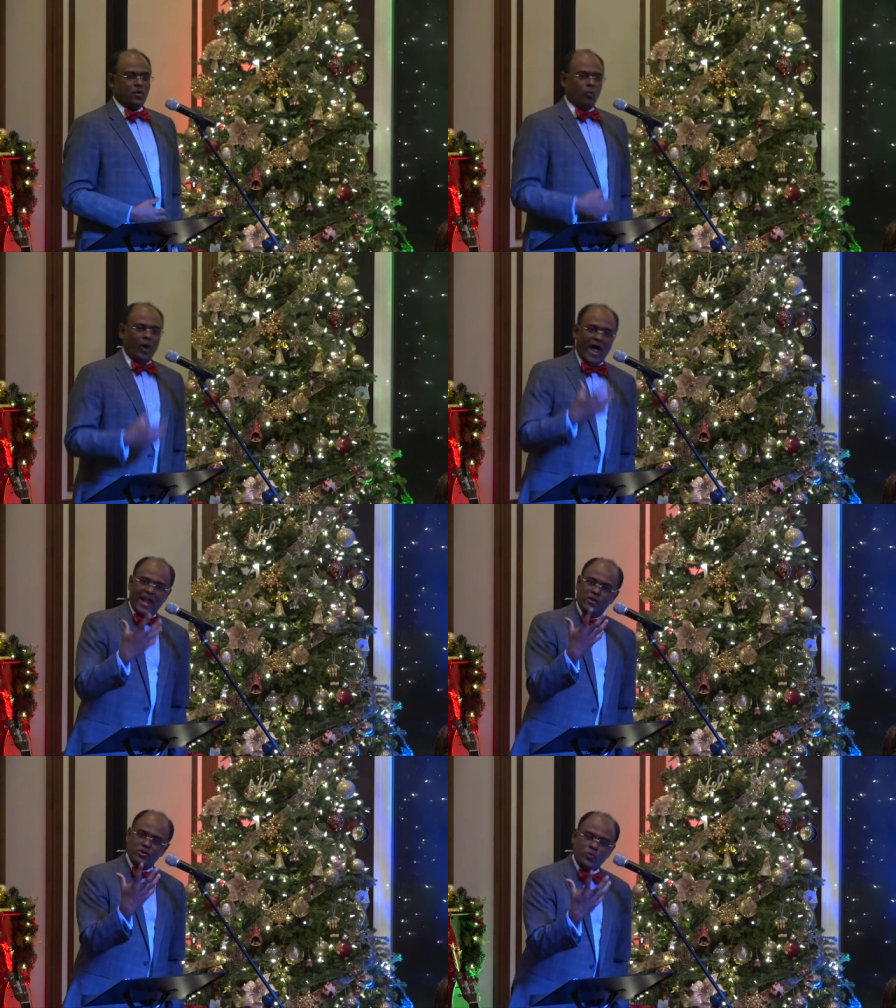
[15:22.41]

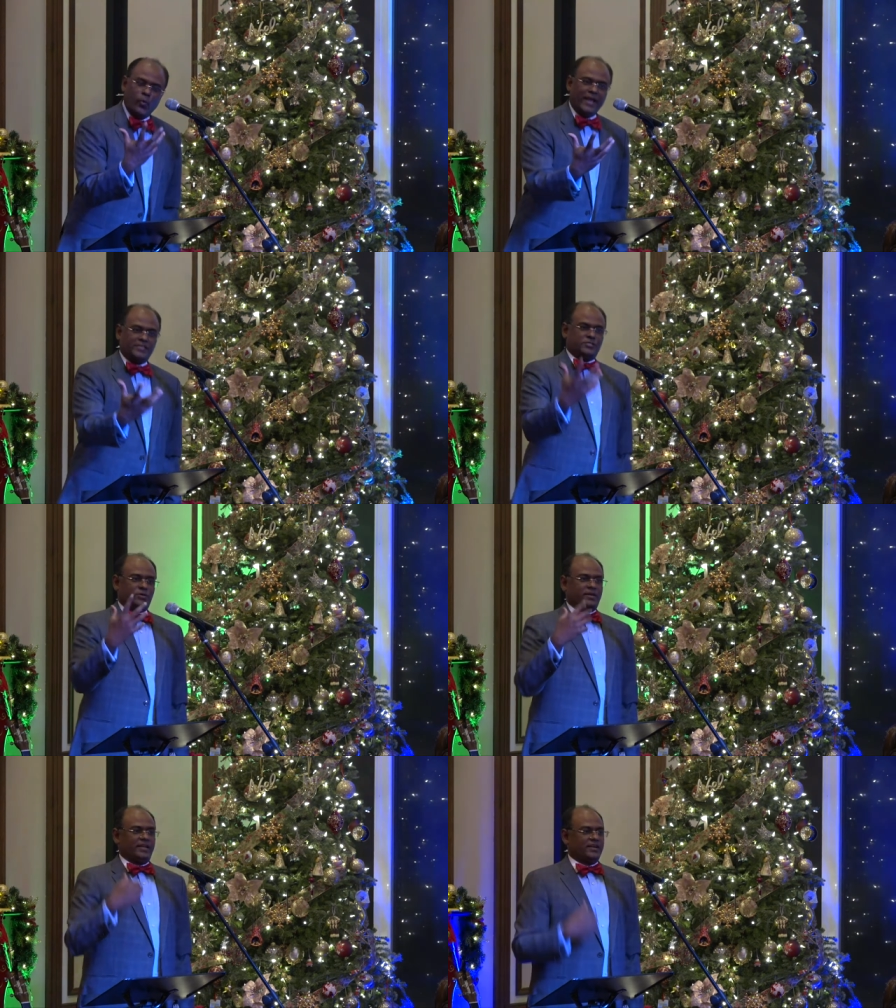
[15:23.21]
Why do you waste
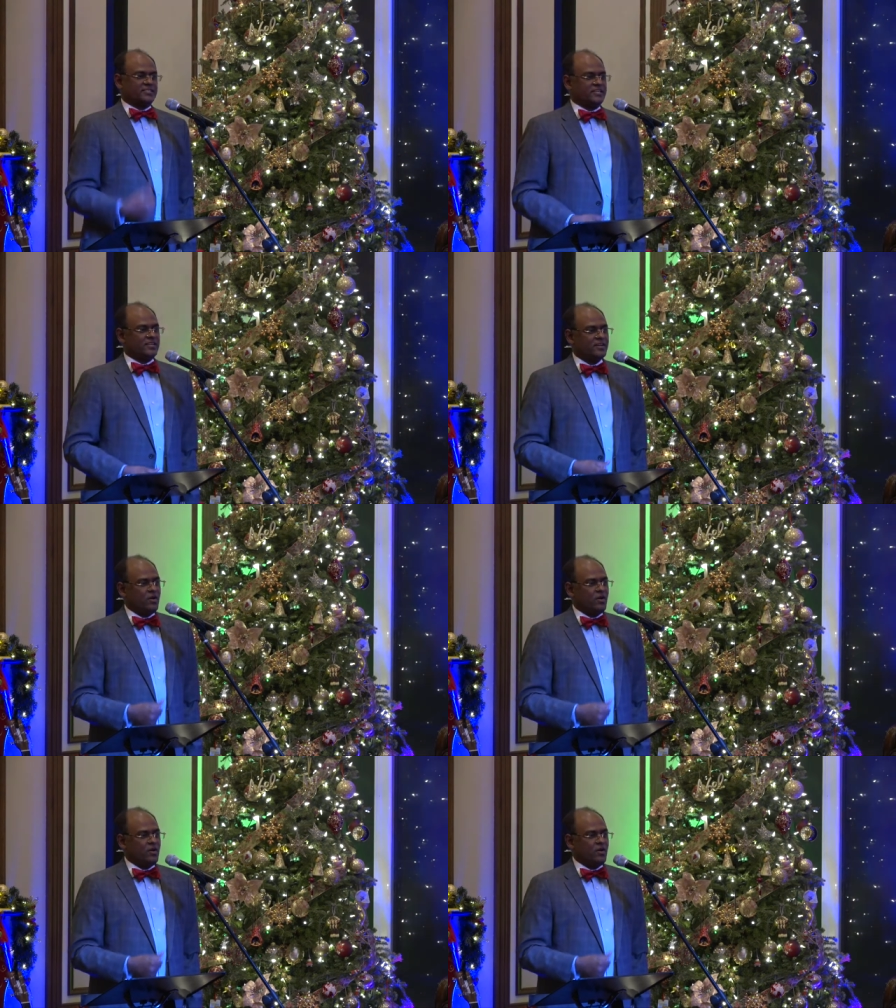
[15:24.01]
your energy?